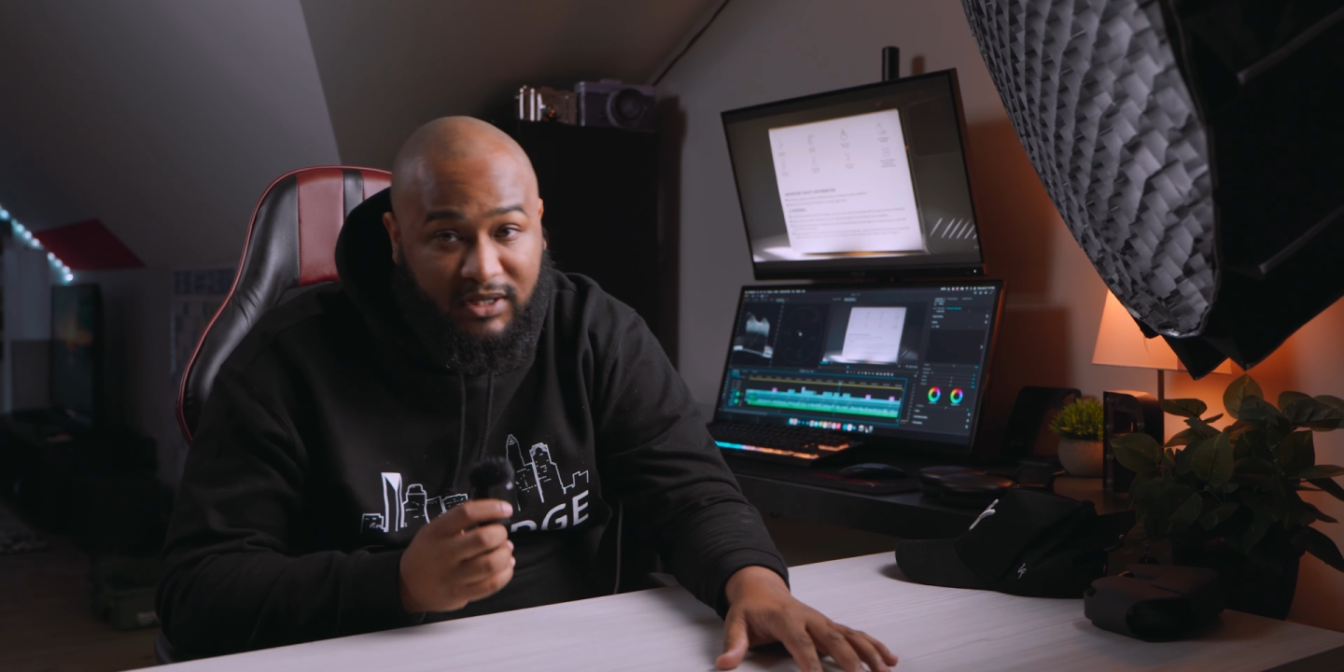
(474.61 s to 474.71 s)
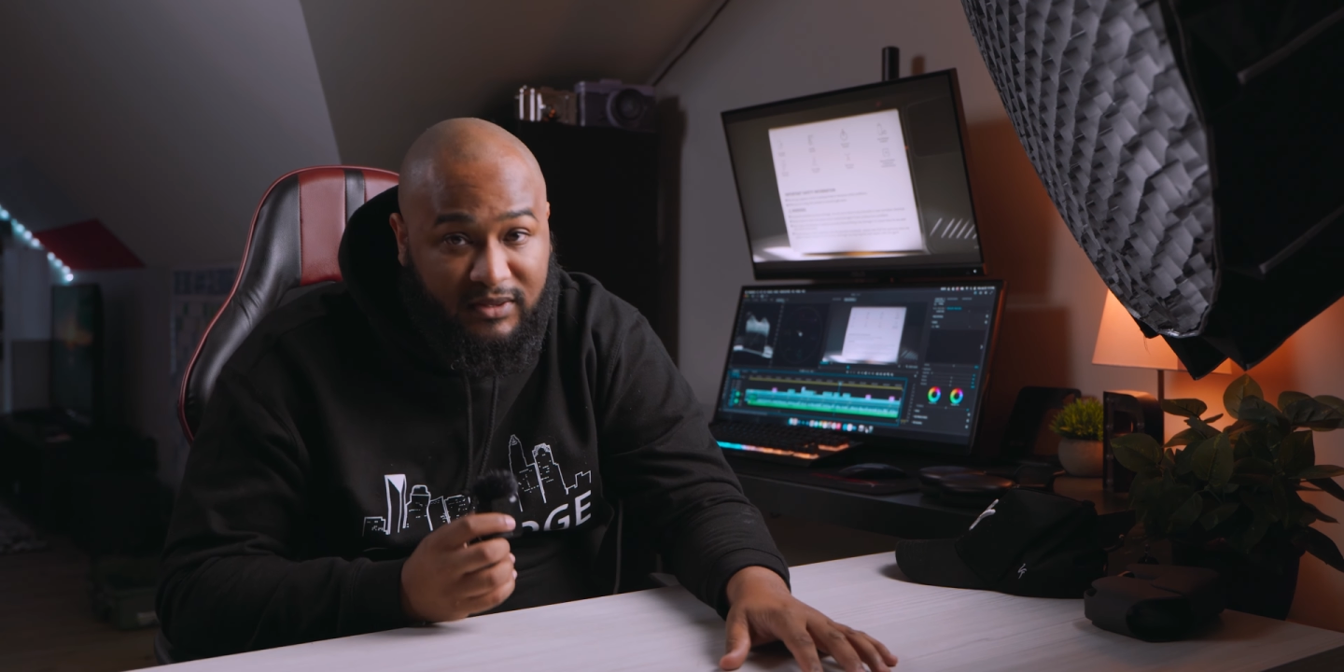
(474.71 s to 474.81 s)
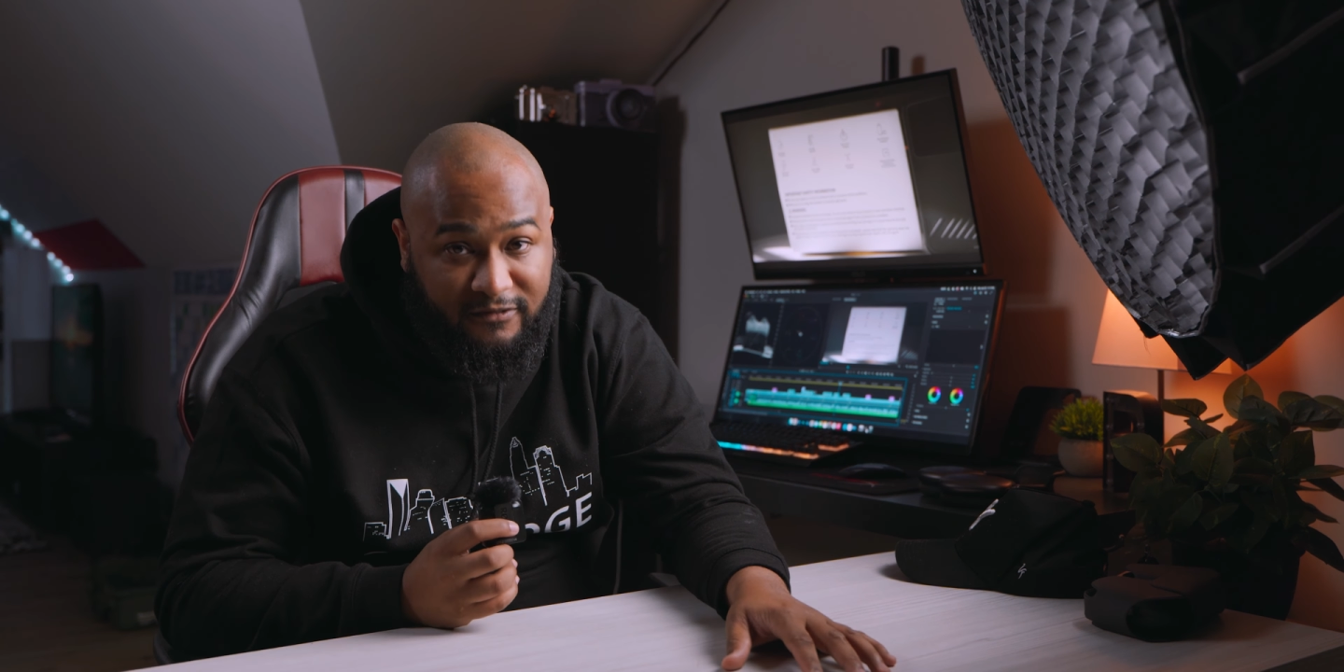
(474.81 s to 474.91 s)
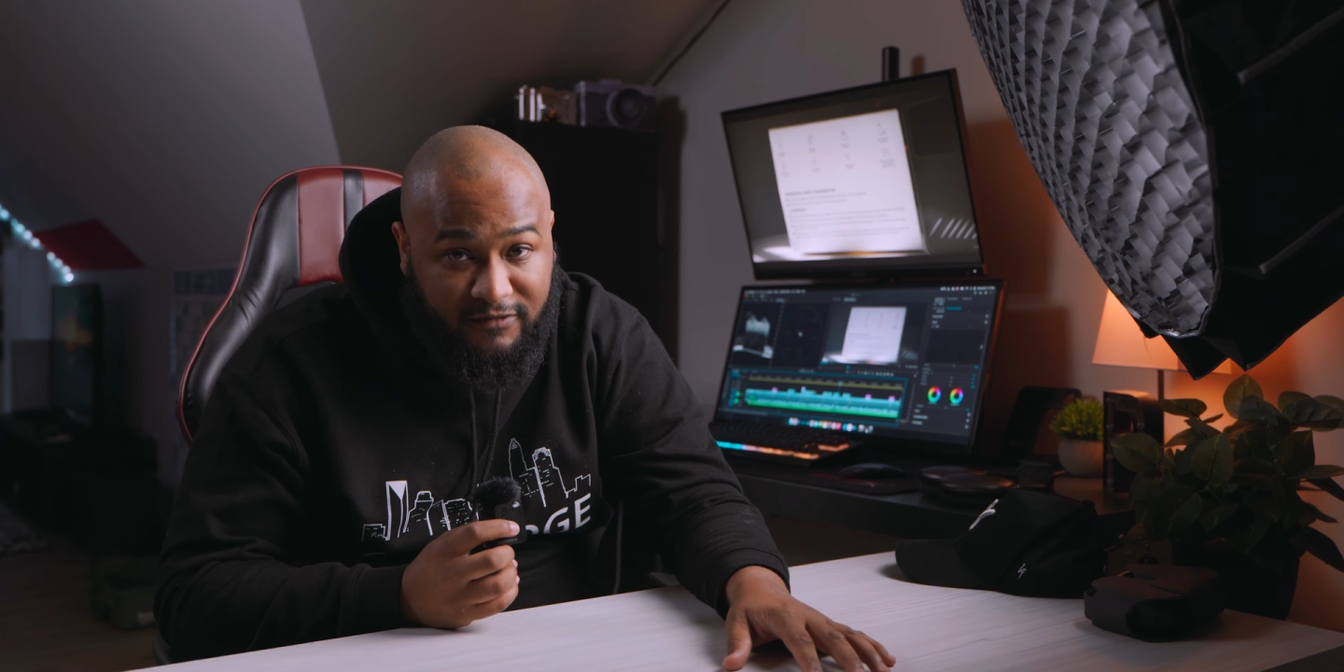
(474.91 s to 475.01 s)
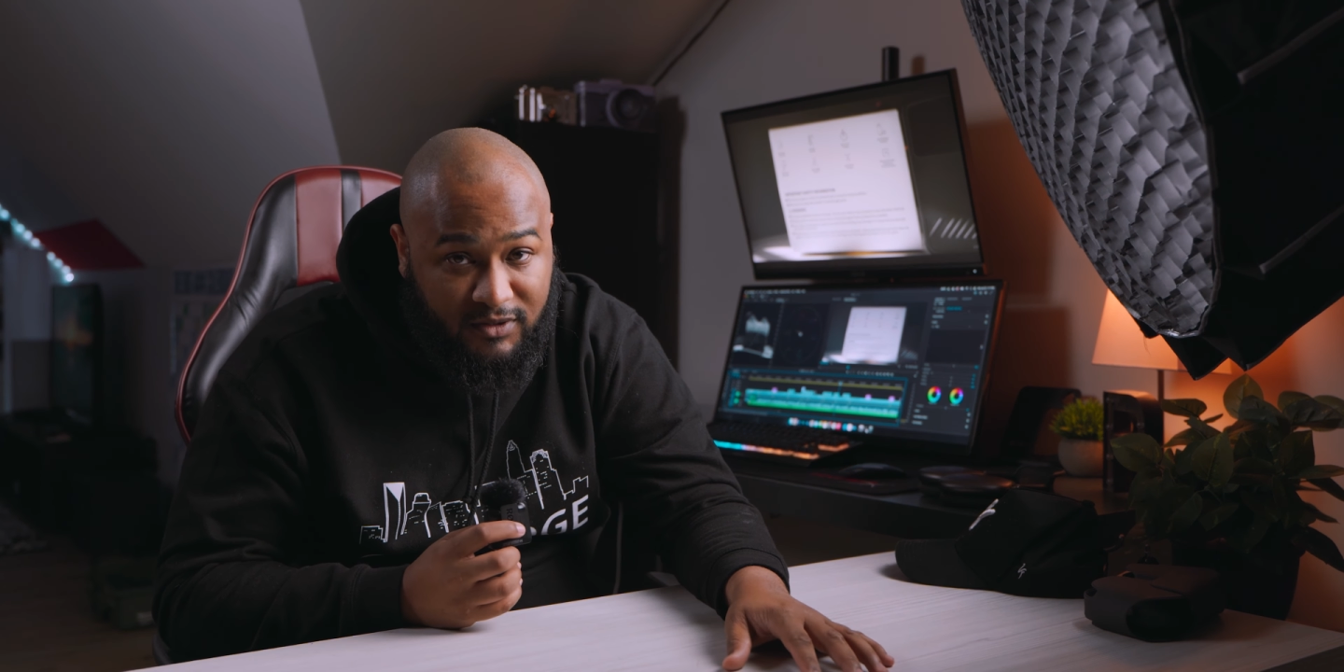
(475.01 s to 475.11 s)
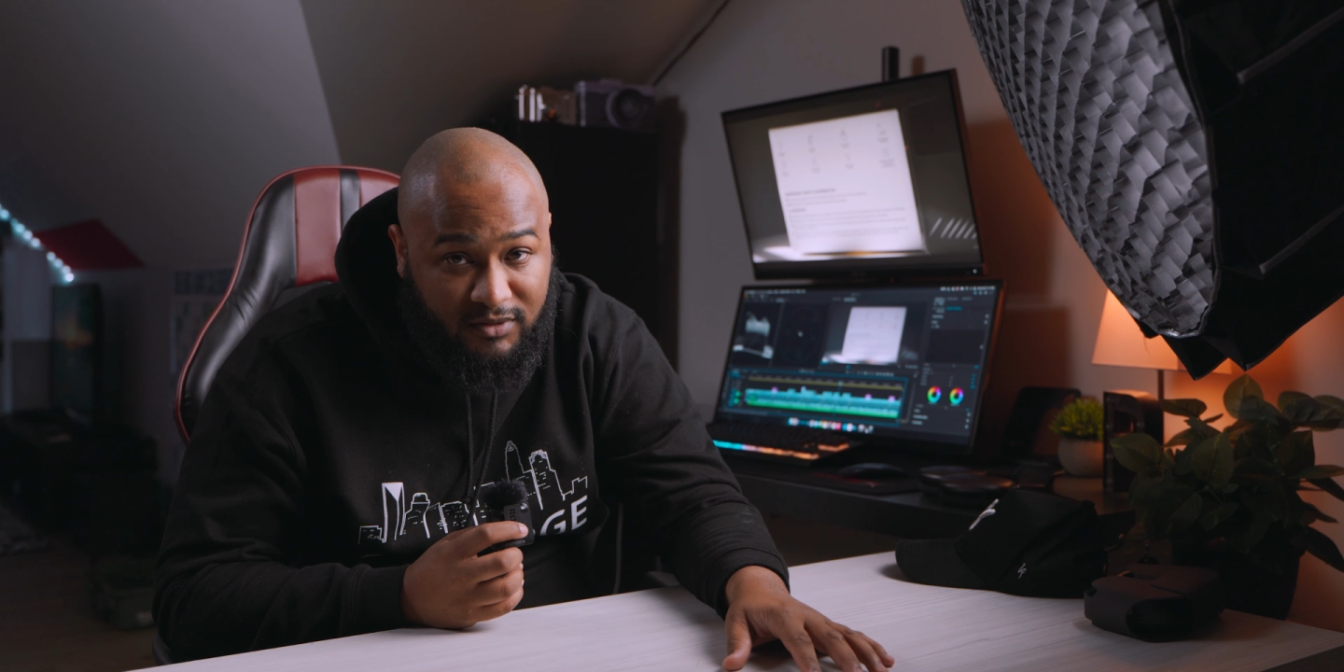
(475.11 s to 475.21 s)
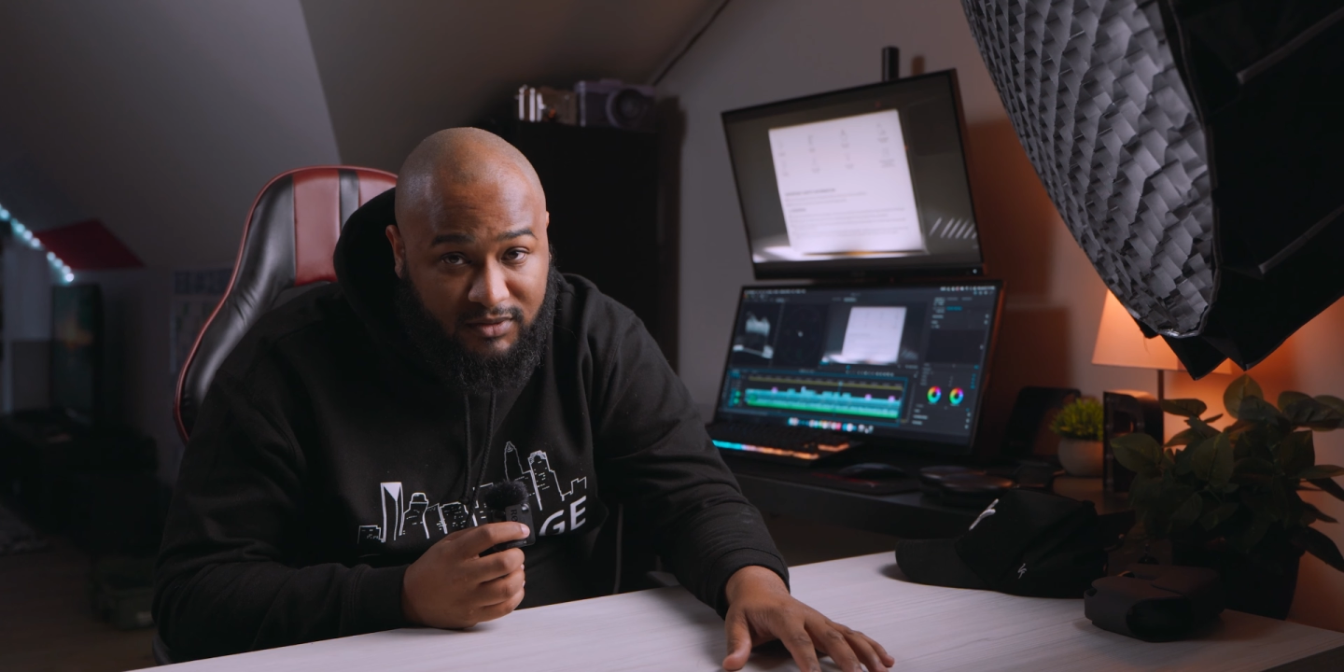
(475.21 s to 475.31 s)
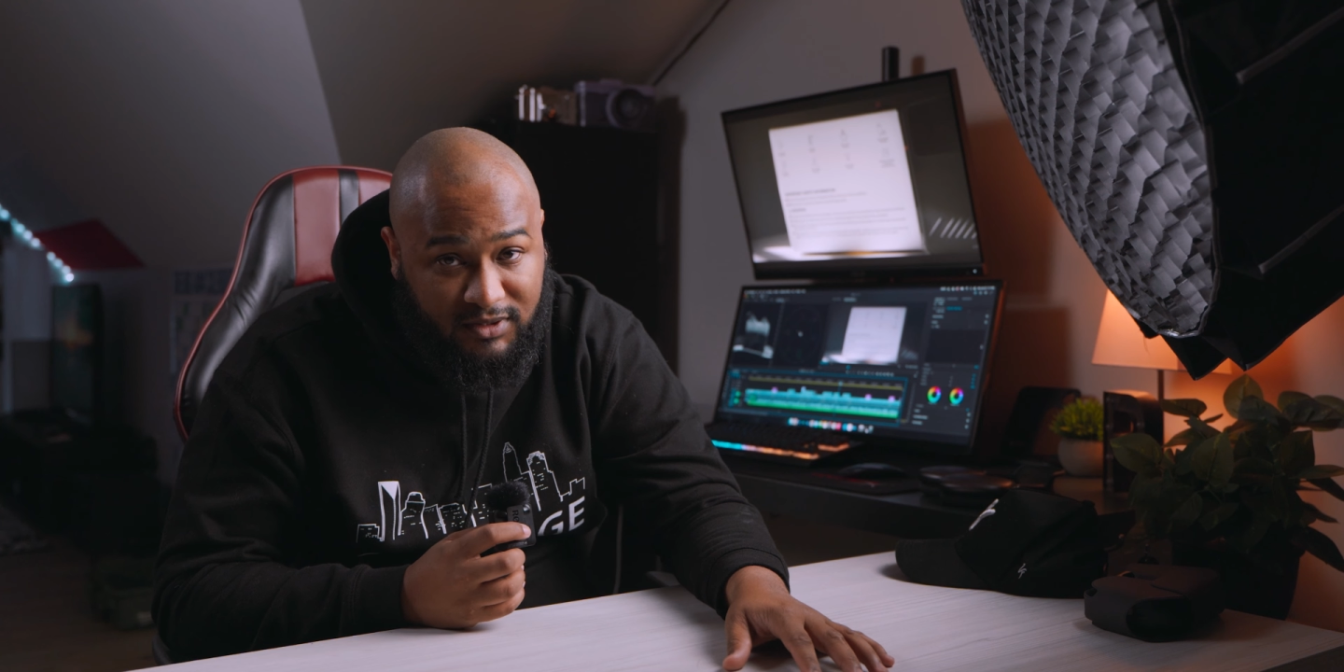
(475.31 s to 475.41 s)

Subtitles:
in the field,